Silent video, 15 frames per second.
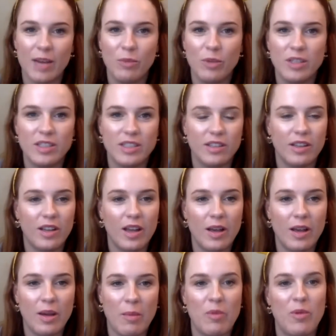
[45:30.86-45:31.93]
We
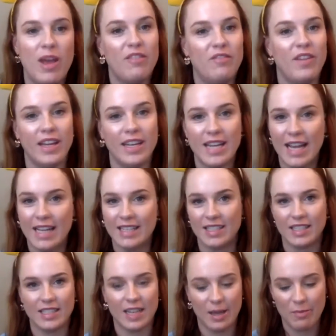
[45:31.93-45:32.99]
had a
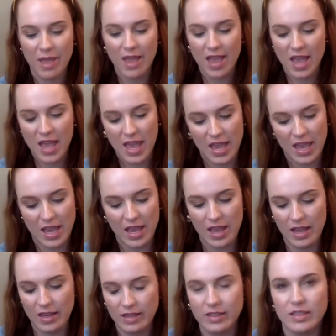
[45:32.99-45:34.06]
fantastic time, and
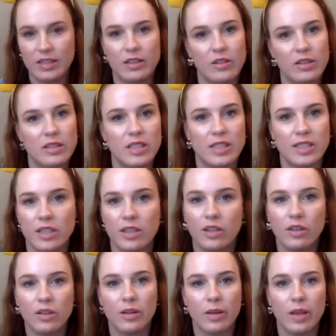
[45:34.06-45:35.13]
it
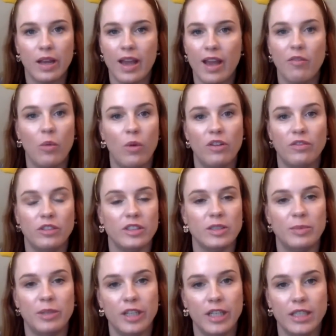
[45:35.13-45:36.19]
still can have a wonderful
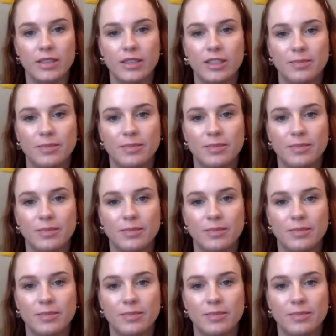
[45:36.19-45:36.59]
experience.